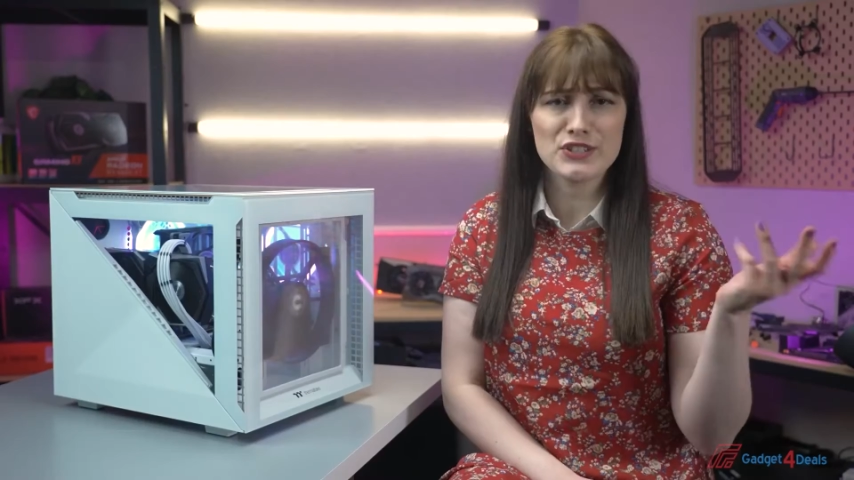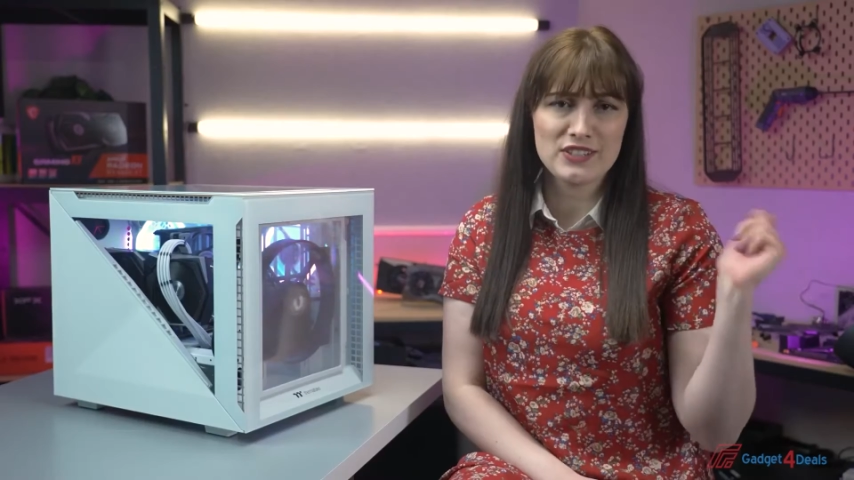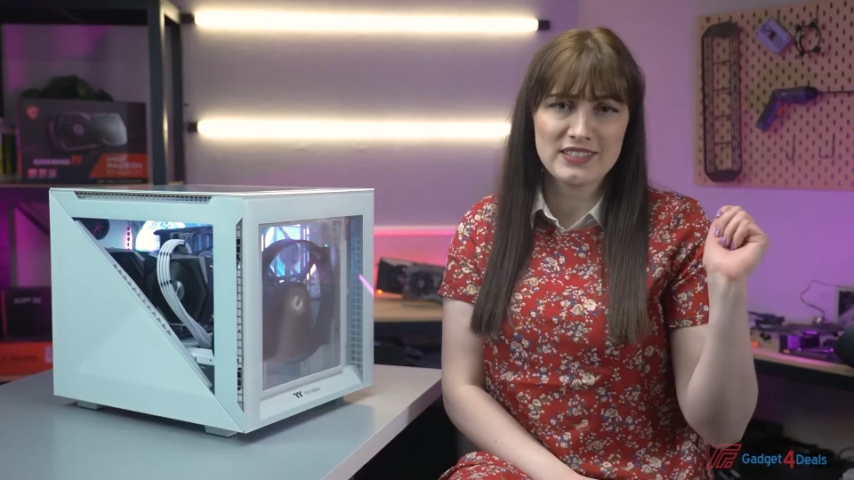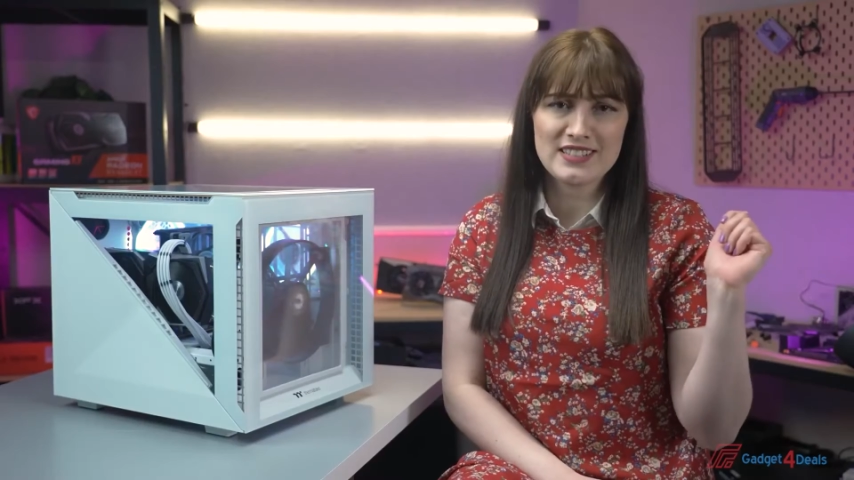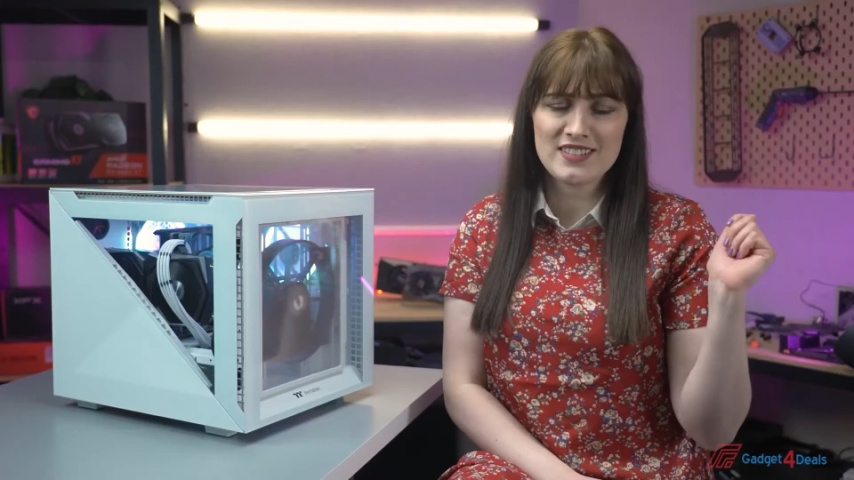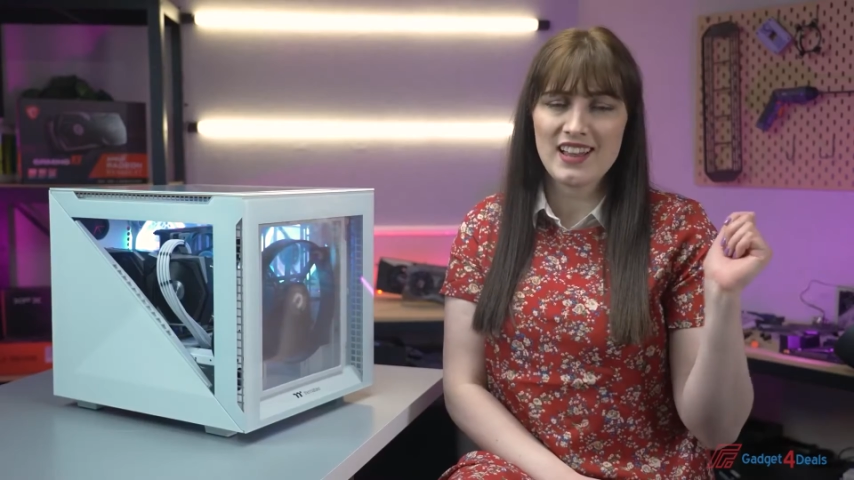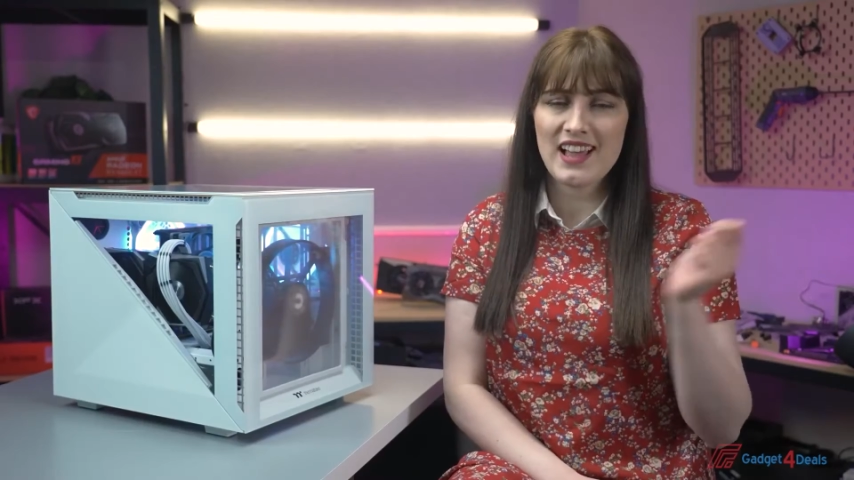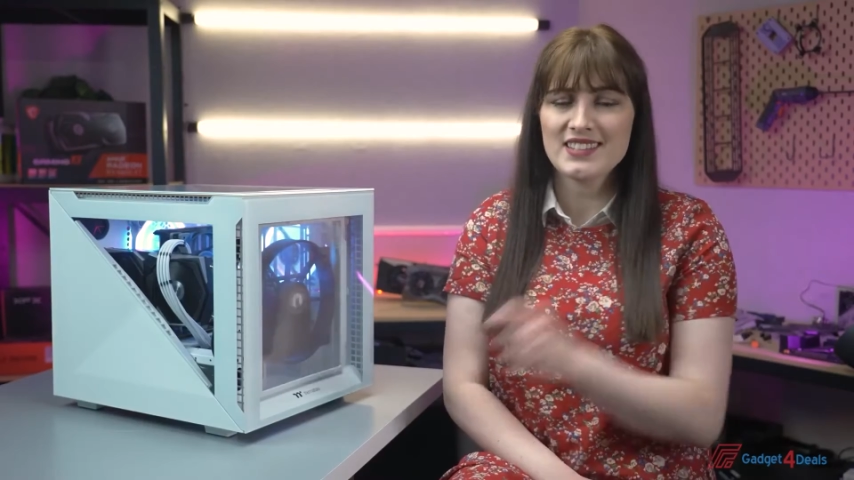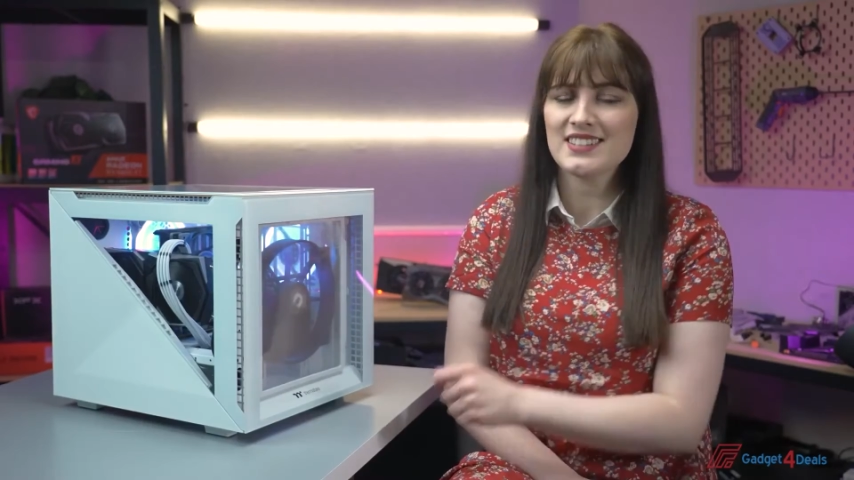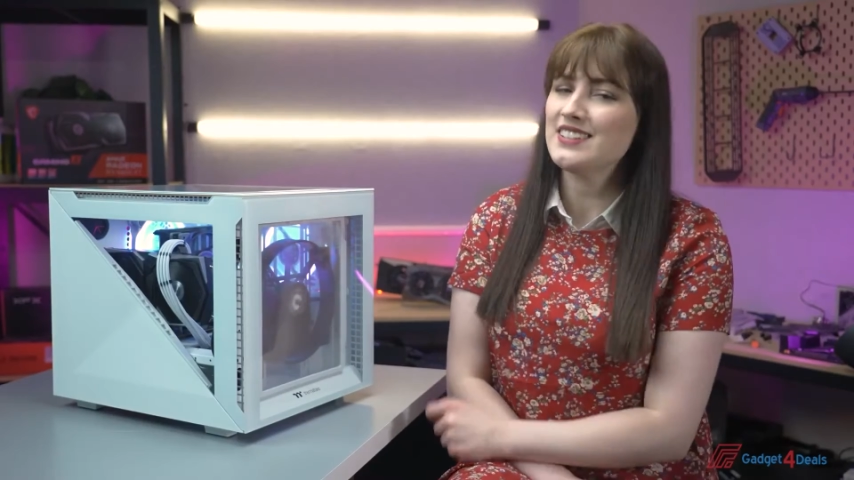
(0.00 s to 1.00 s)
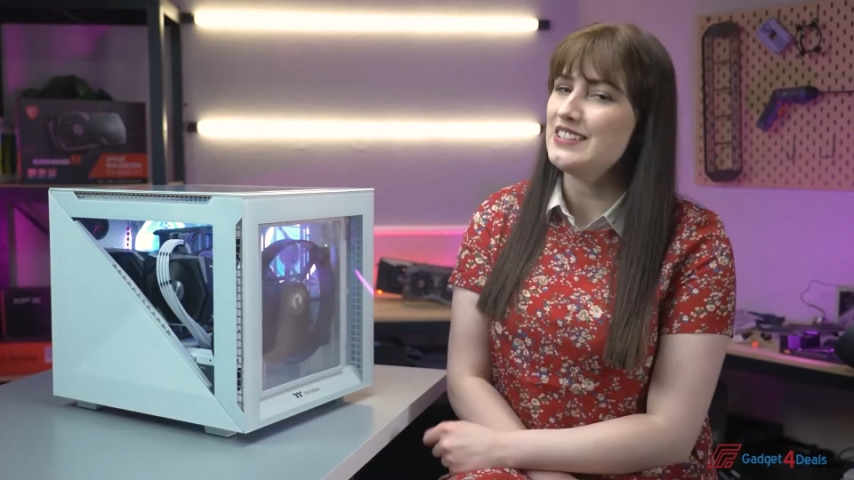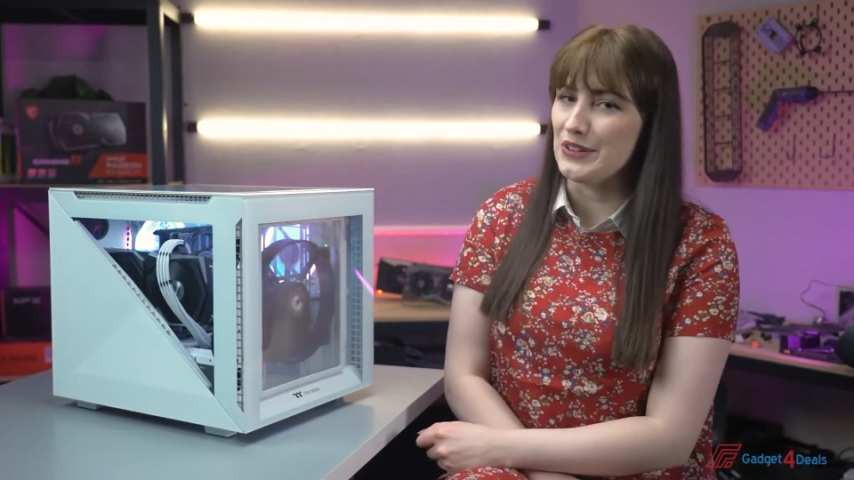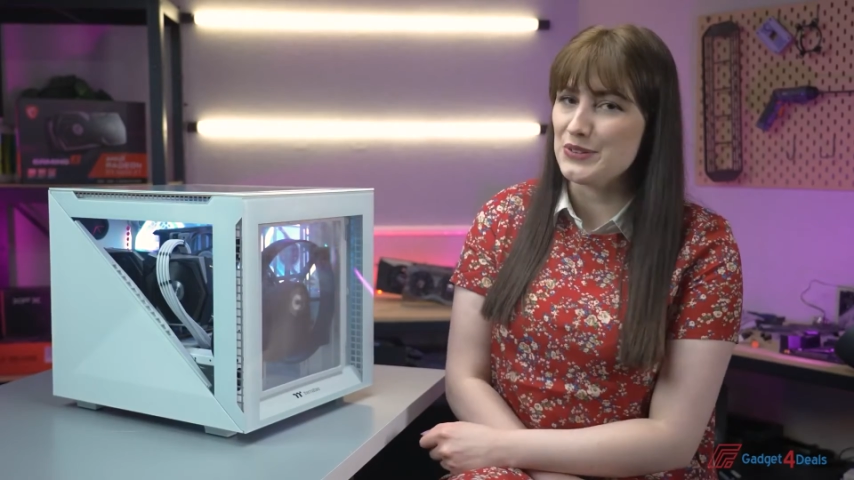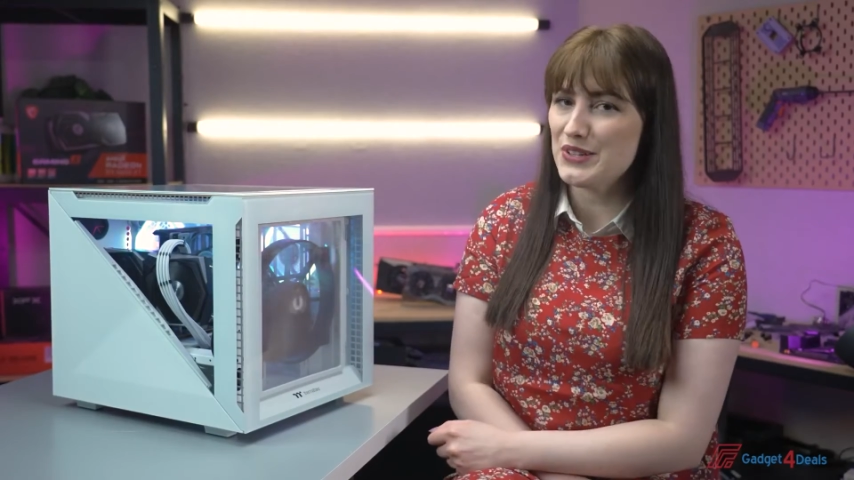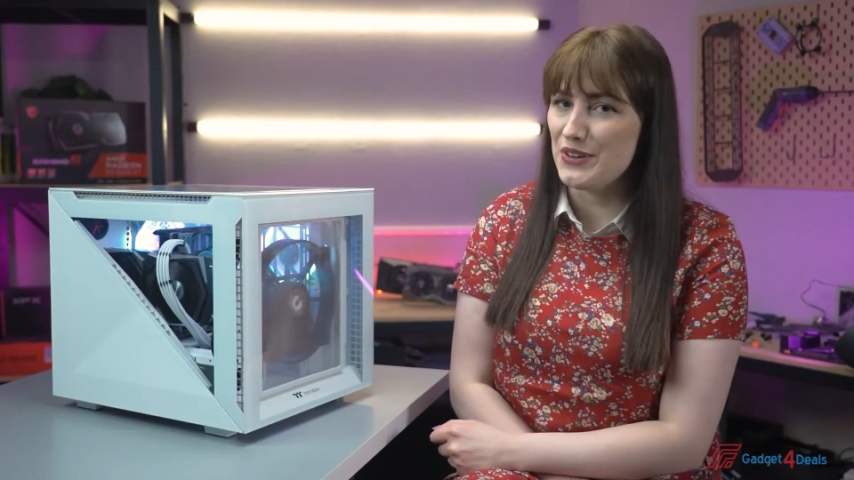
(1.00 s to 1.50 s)
certainly still has a
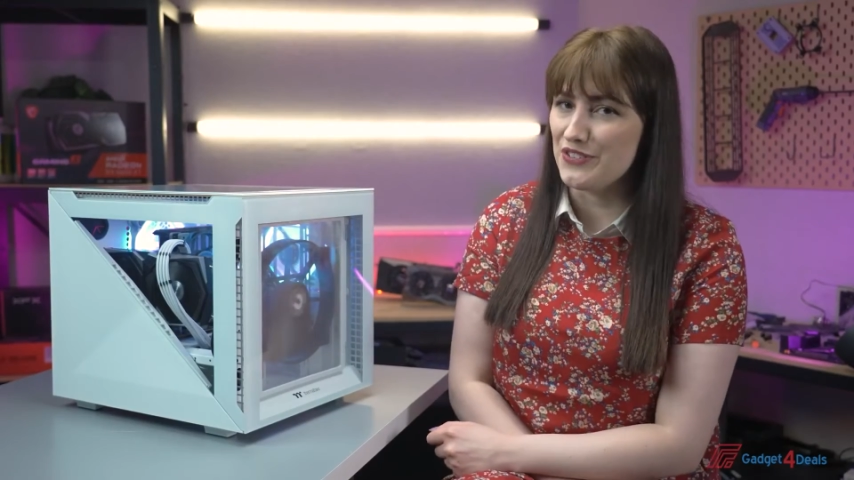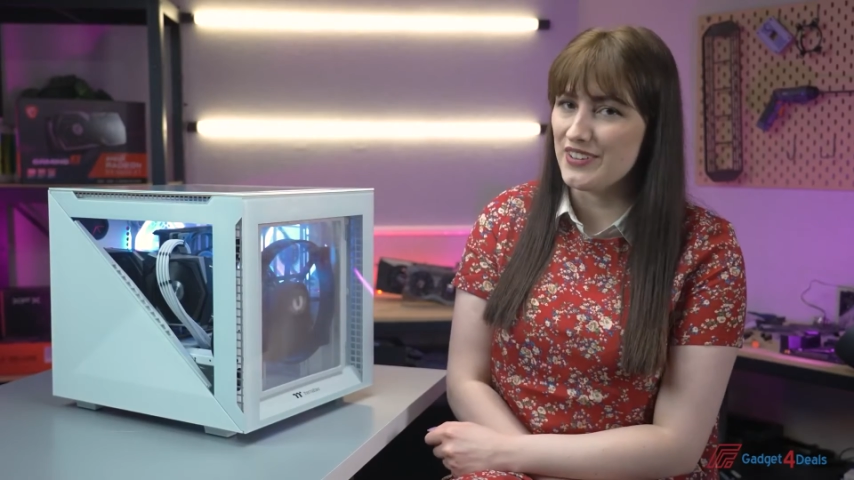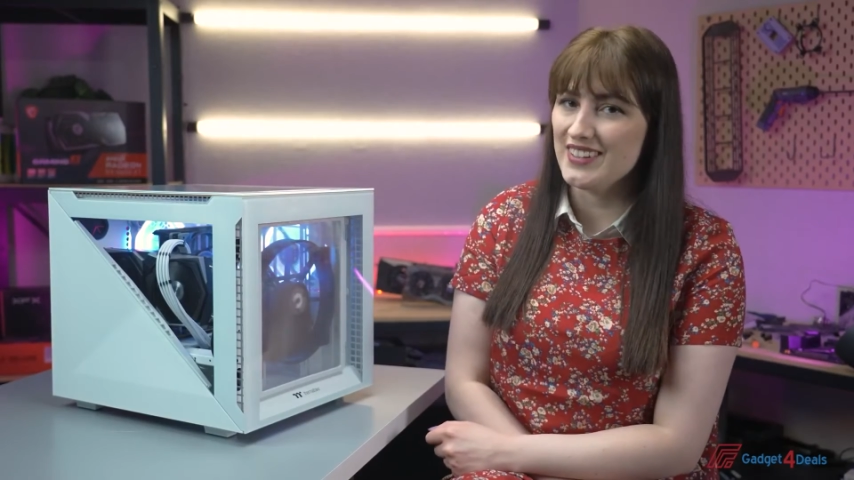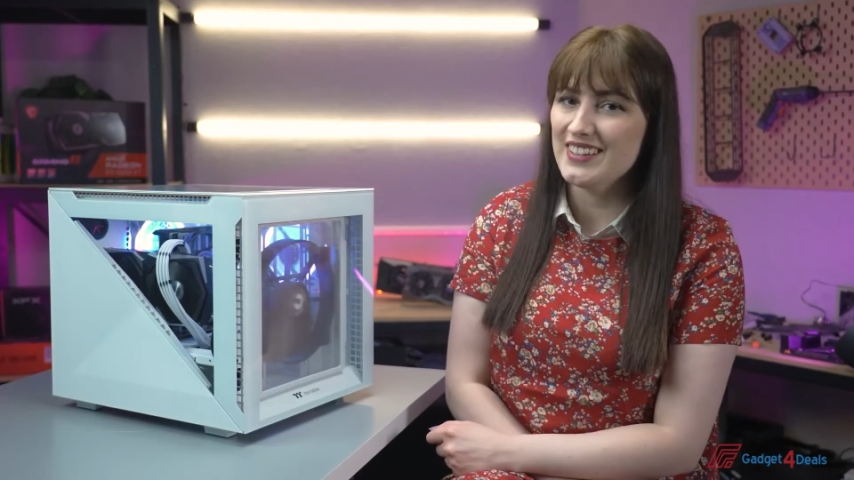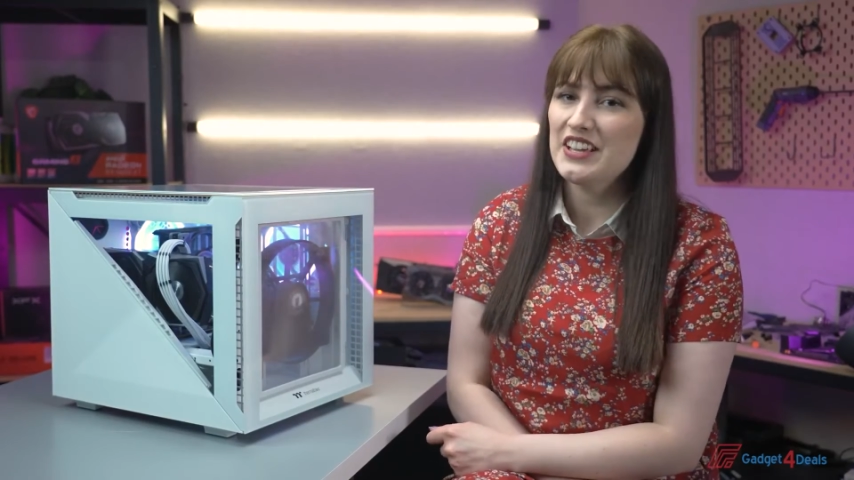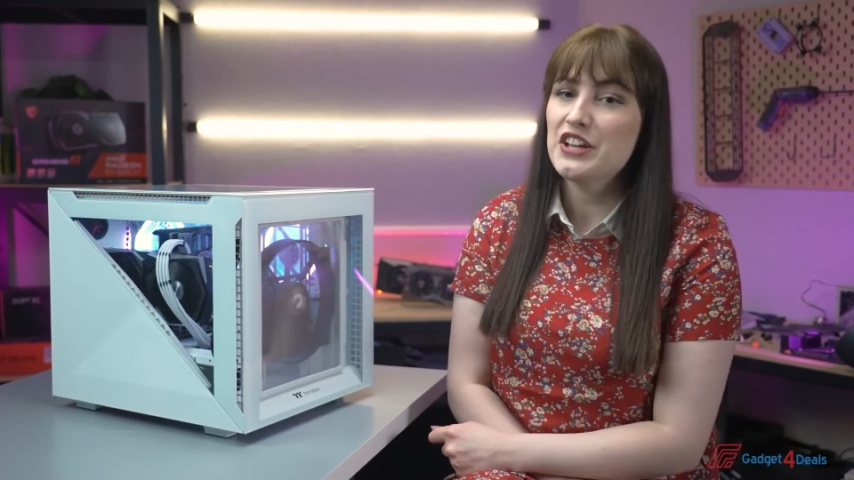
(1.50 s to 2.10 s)
lot to offer.